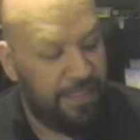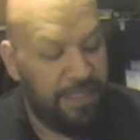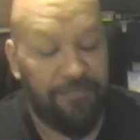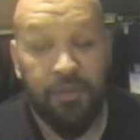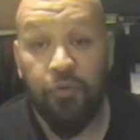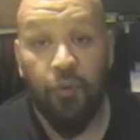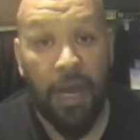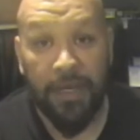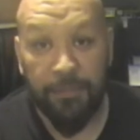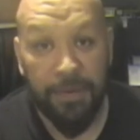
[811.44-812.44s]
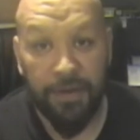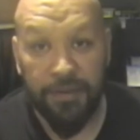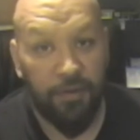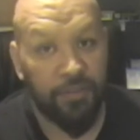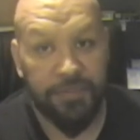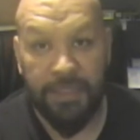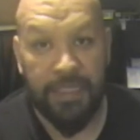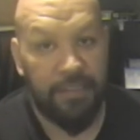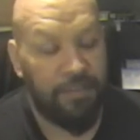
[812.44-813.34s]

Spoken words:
If you want a pair of those, man,